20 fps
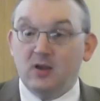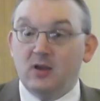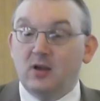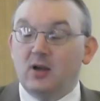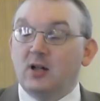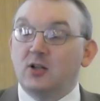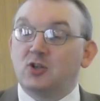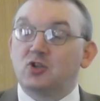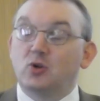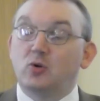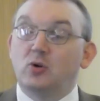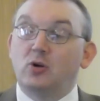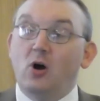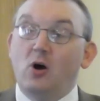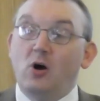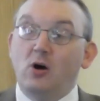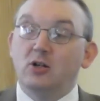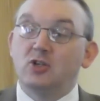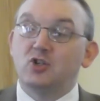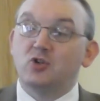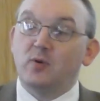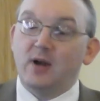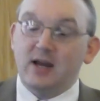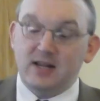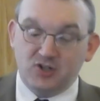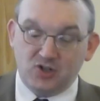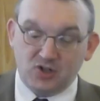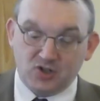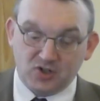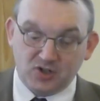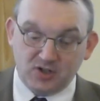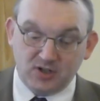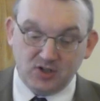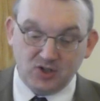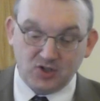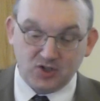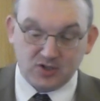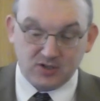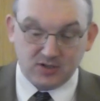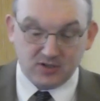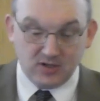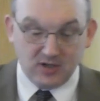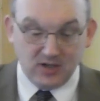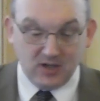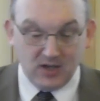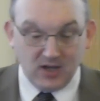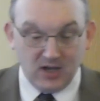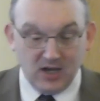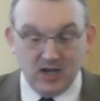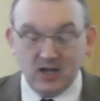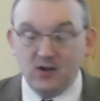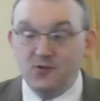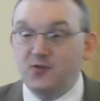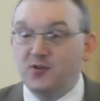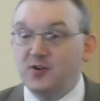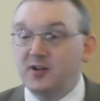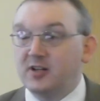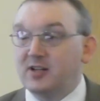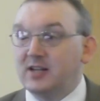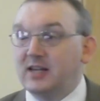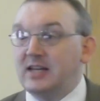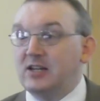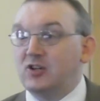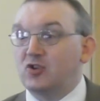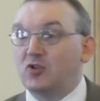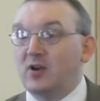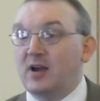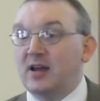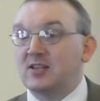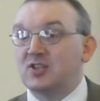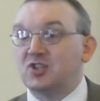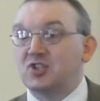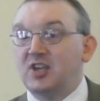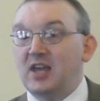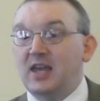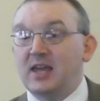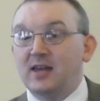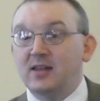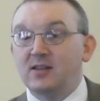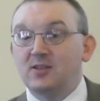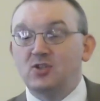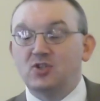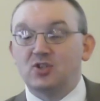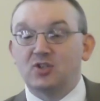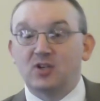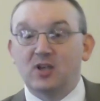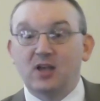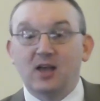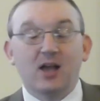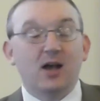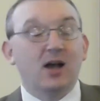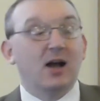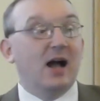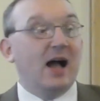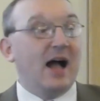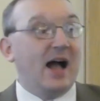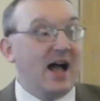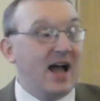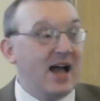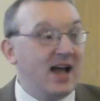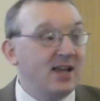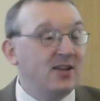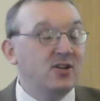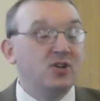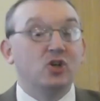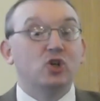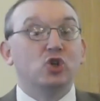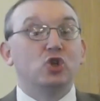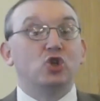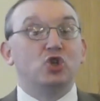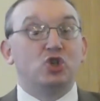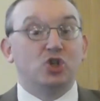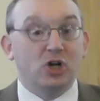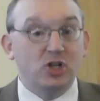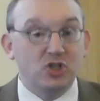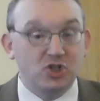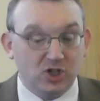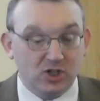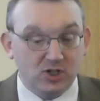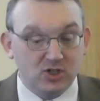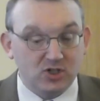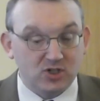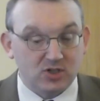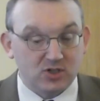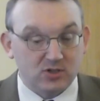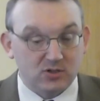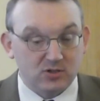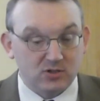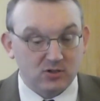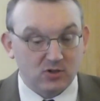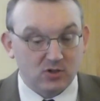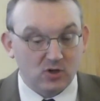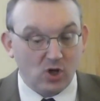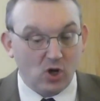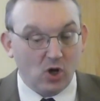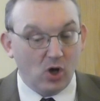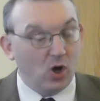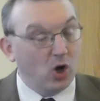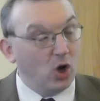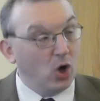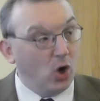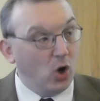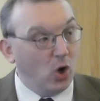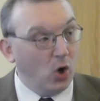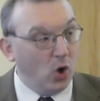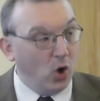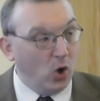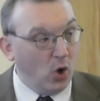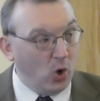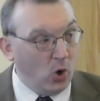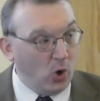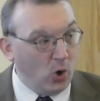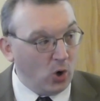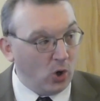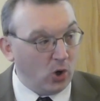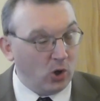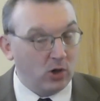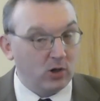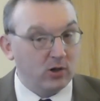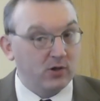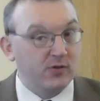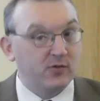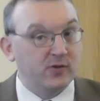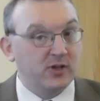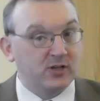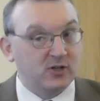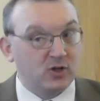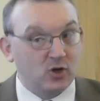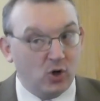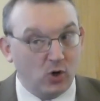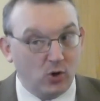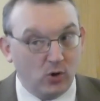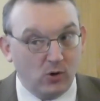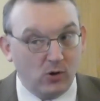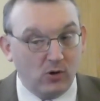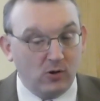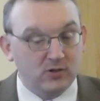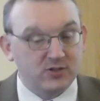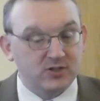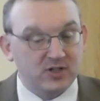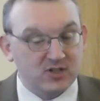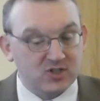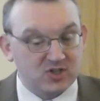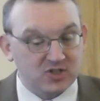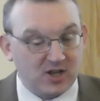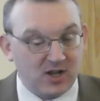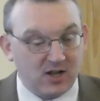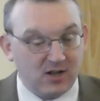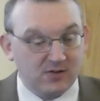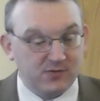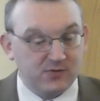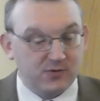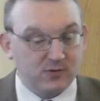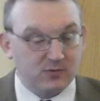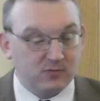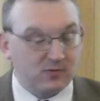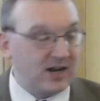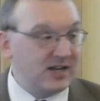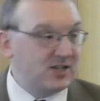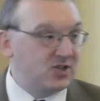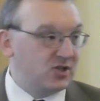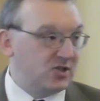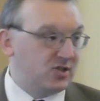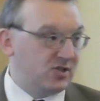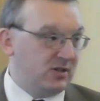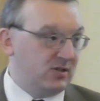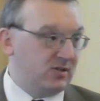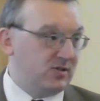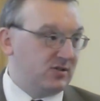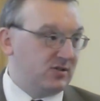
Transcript: And so God's righteousness infinitely transcends and judges all that calls itself righteousness.